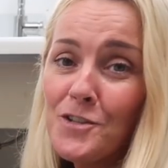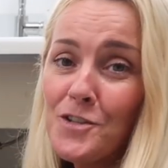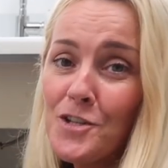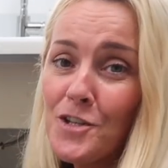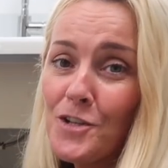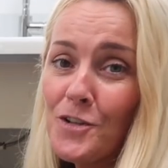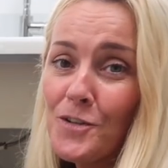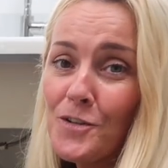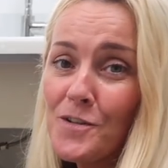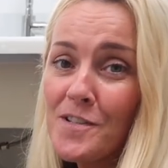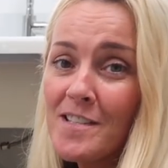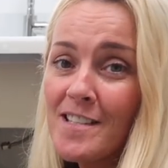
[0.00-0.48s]
under
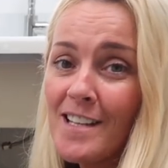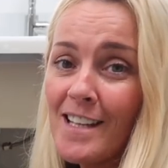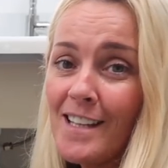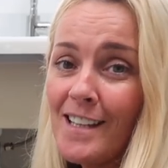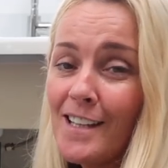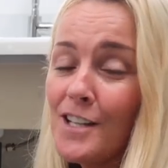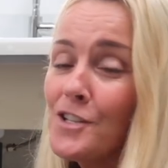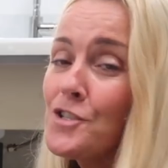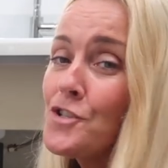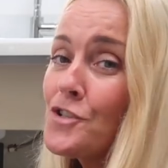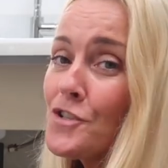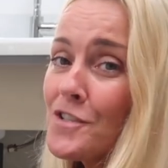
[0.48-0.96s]
your
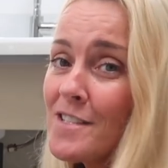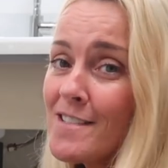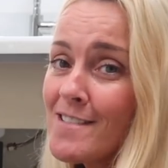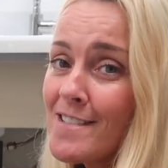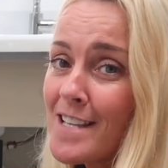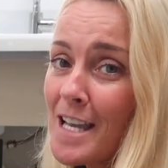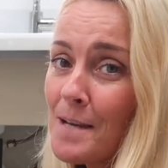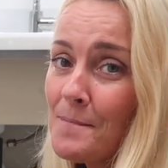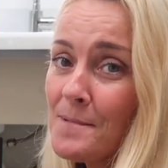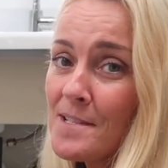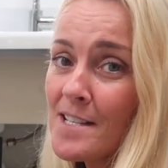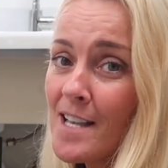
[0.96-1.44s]
sink, just the
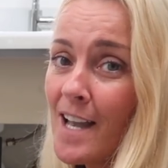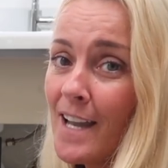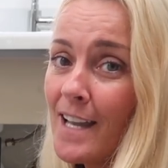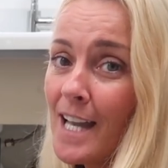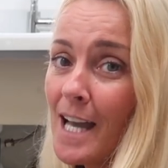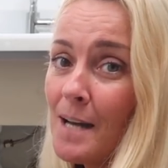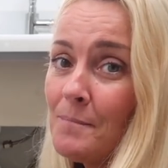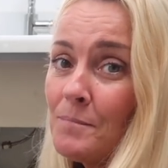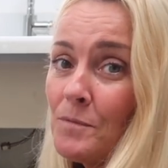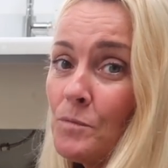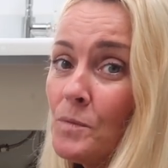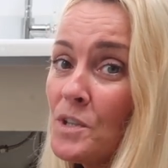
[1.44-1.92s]
same as I
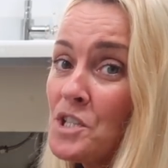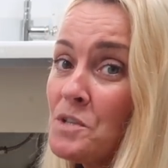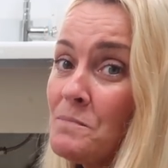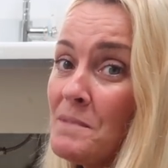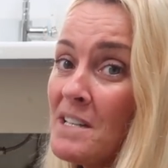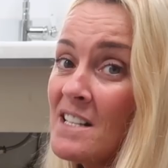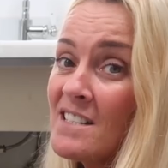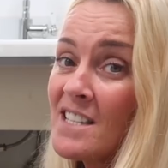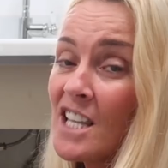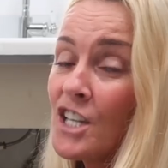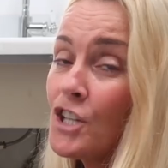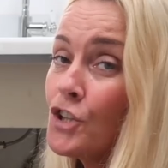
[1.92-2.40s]
am, which
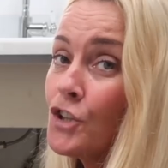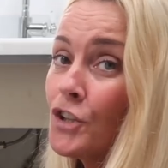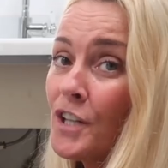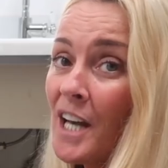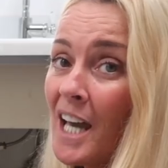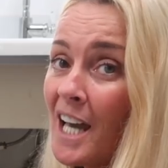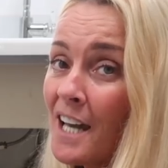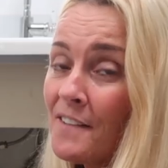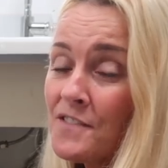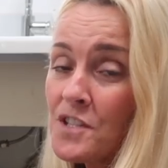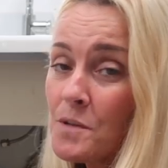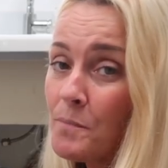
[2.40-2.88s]
means that you're
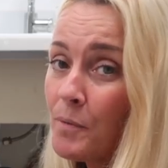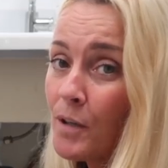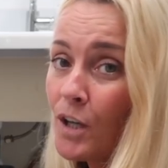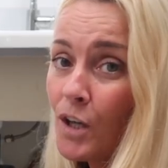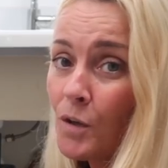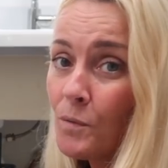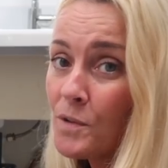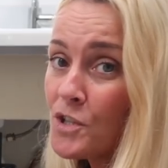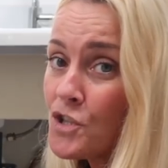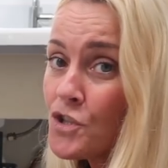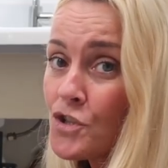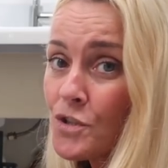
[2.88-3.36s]
going to have to
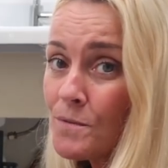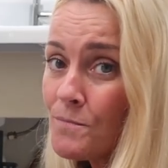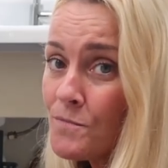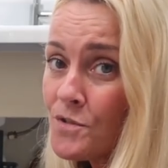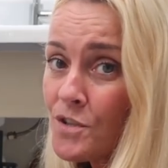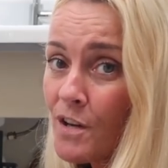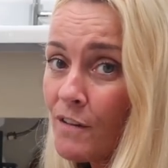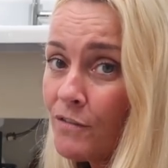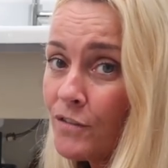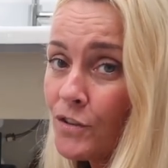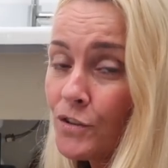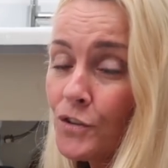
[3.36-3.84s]
part with some
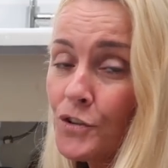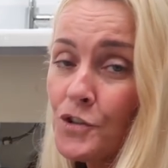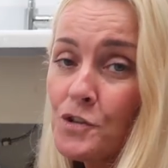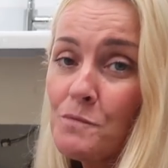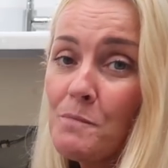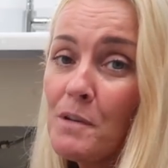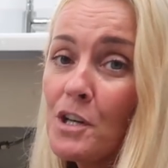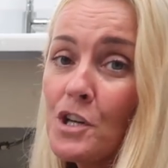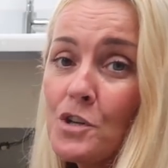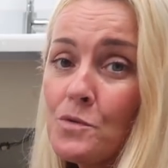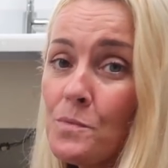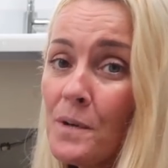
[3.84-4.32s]

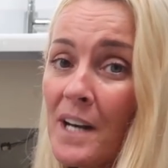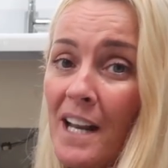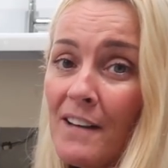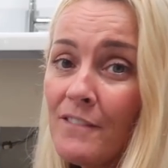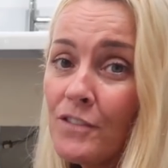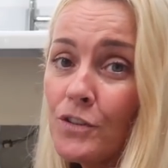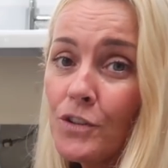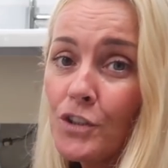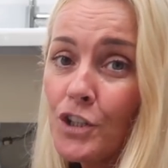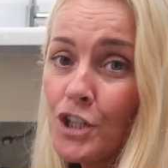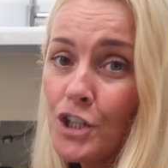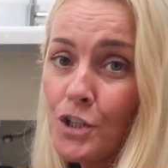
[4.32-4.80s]
Zofloras because we're
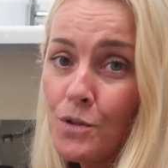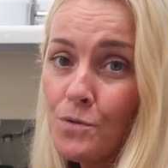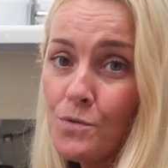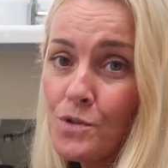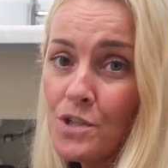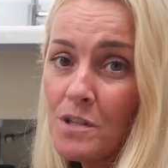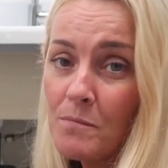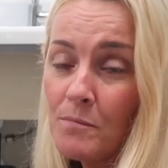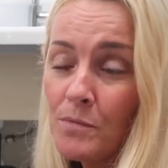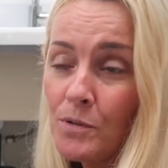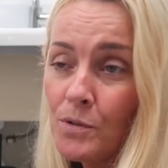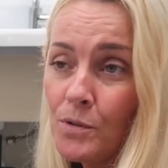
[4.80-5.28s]
never going to
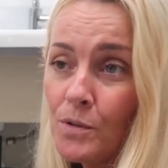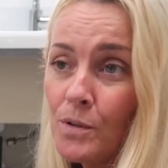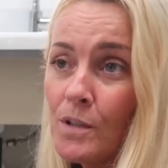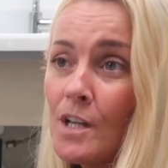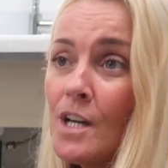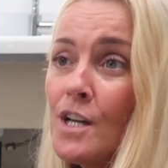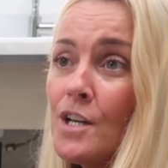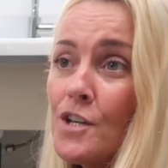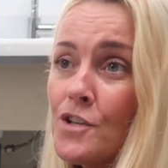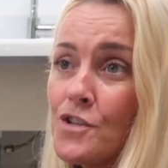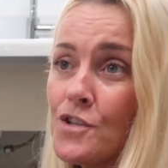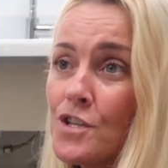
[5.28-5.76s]
use them
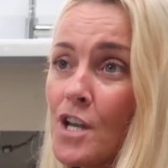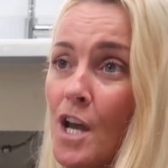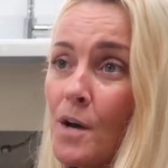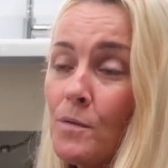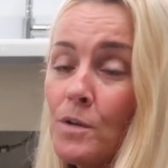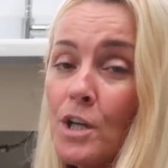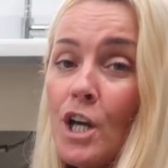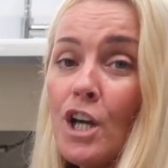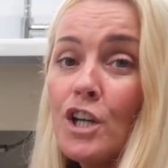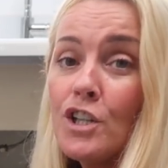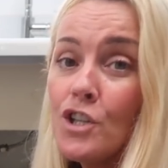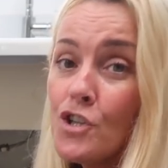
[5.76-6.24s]
all. So
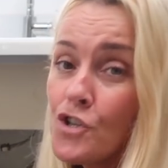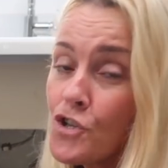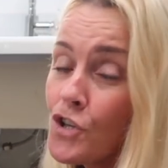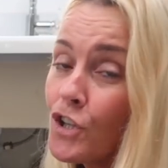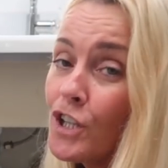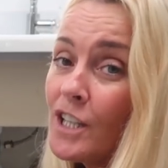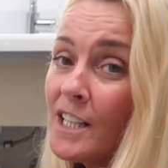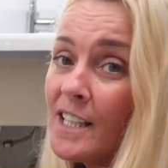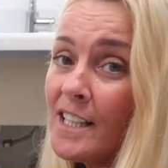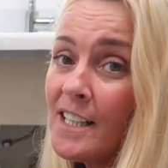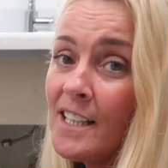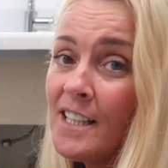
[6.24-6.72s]
your
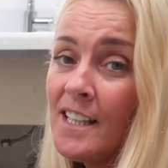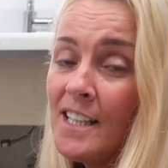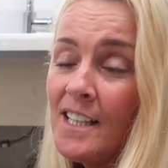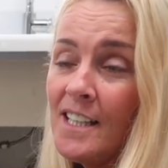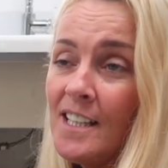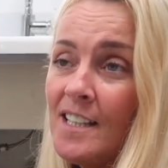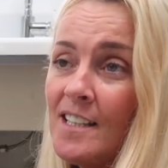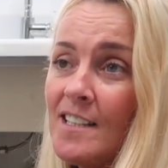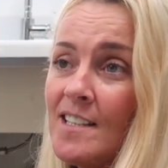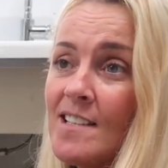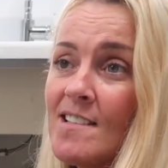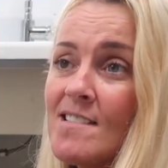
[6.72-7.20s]
toilet,
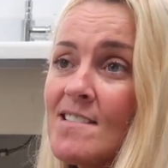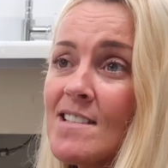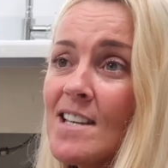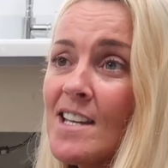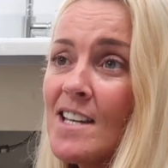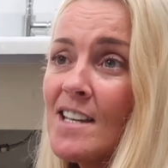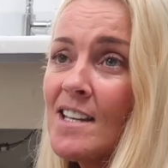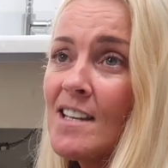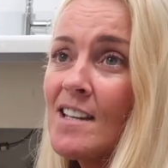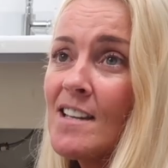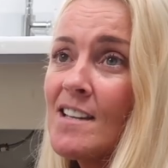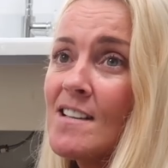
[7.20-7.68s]
your
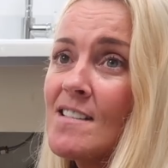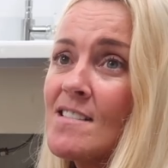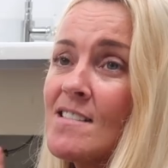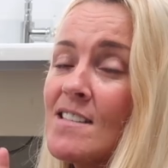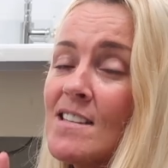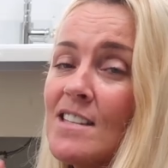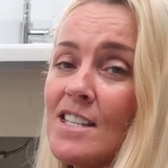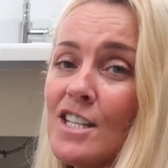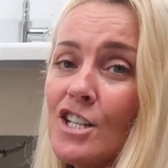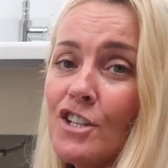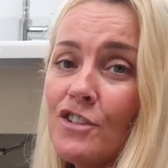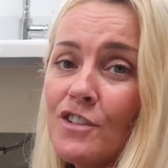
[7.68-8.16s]

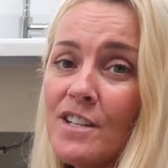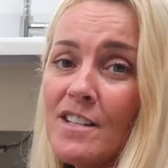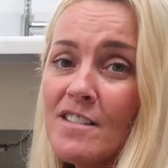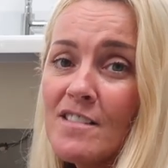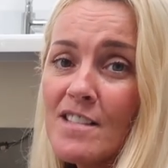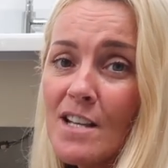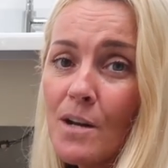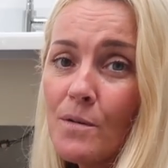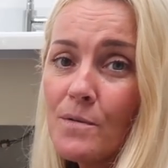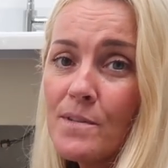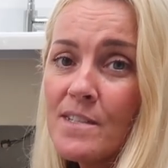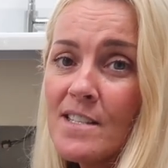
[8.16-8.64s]
sinks, your
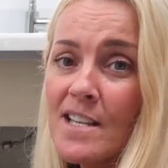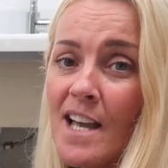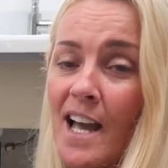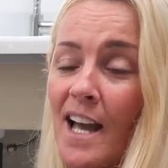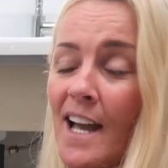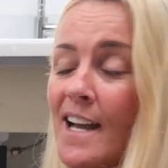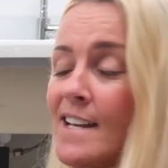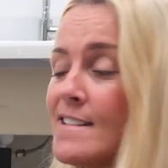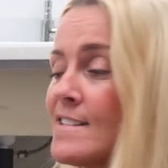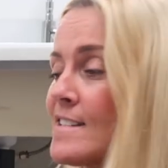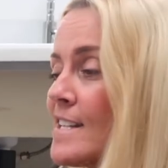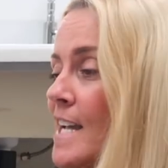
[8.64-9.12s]
grids
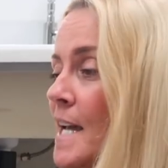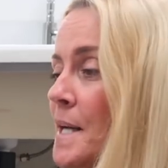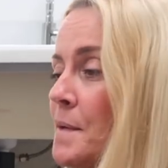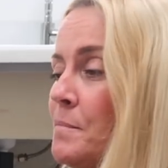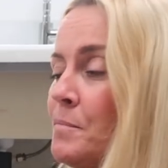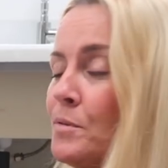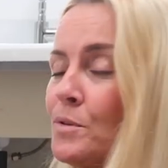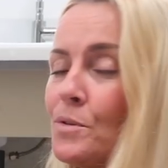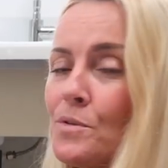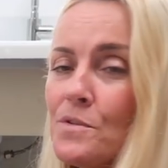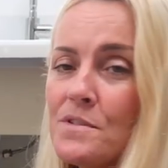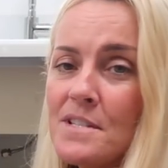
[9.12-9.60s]
outside, get
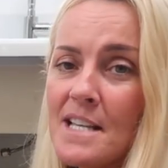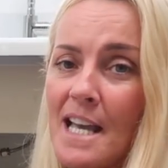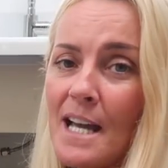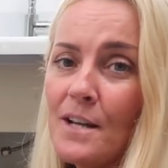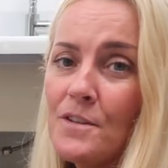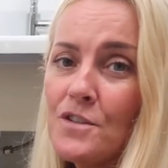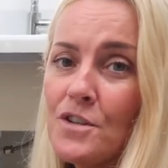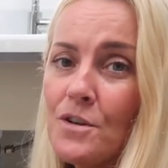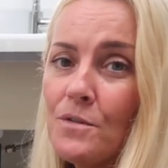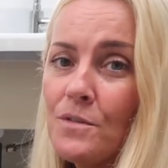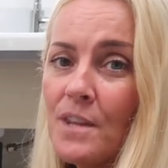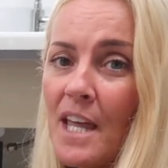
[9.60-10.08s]
it poured
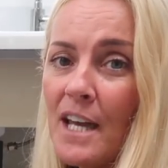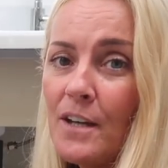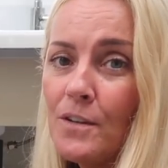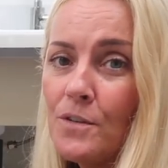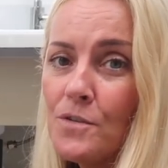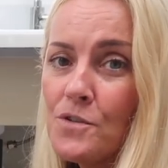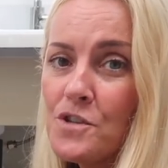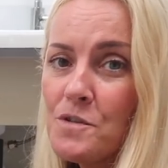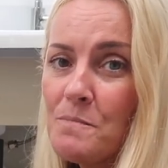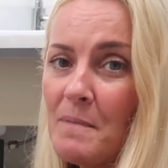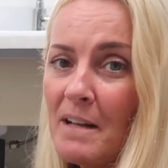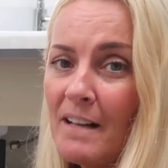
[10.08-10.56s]
down so they
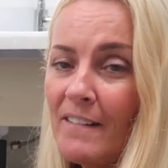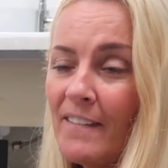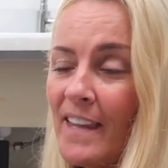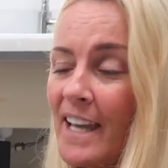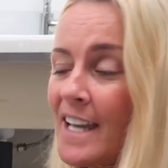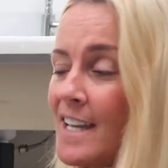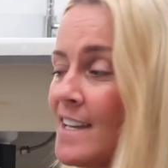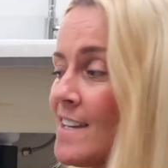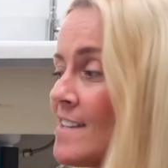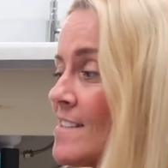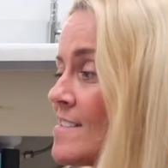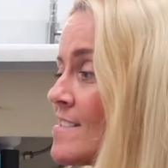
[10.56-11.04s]
all smell
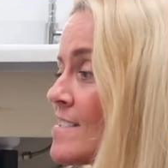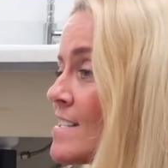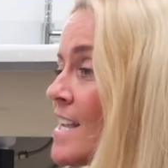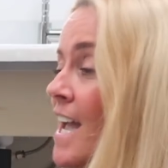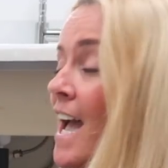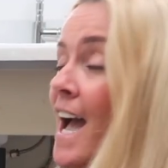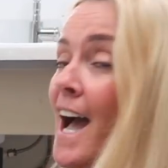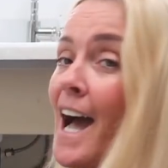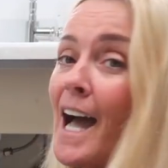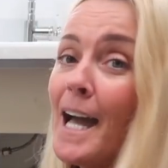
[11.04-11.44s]
nice.